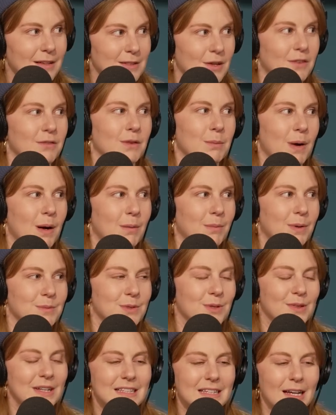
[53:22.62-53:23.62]
solved the problem.
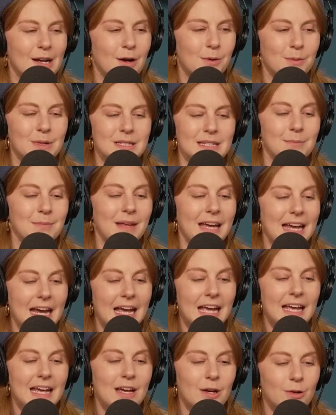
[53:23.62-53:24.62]
So that's like always I'm like,
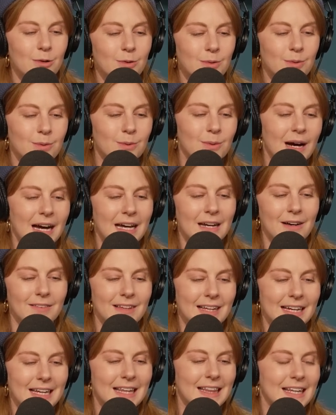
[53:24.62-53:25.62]
ooh, I don't
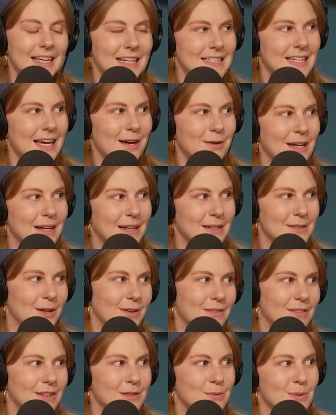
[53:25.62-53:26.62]
like this. How can I
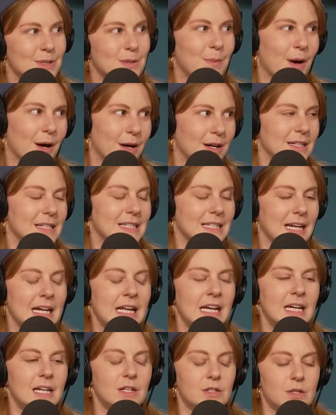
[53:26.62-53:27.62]
solve this with product design?
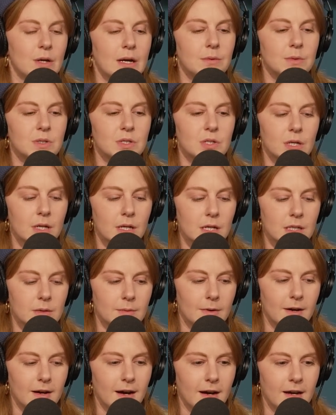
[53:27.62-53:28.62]
So I was starting to
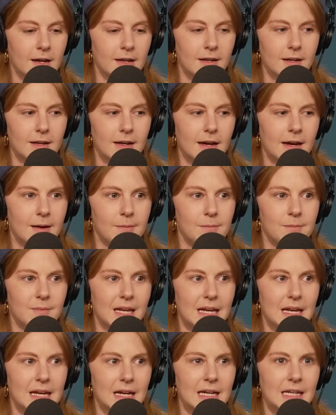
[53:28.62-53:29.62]
work on
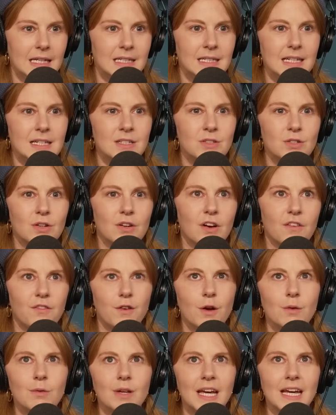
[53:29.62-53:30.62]
like, is there a
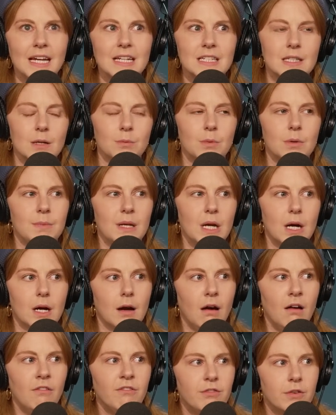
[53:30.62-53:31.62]
phone case that would be
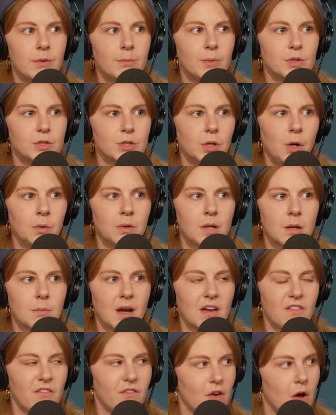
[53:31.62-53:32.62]
uncomfortable to hold in
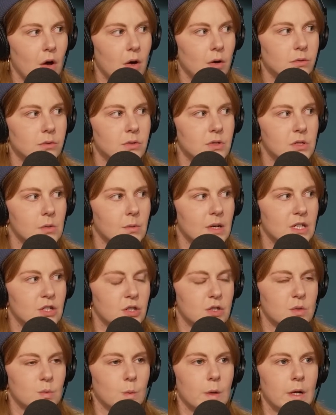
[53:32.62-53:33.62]
my phone? So I
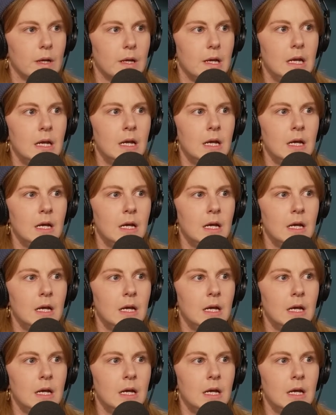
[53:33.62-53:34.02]
just wouldn't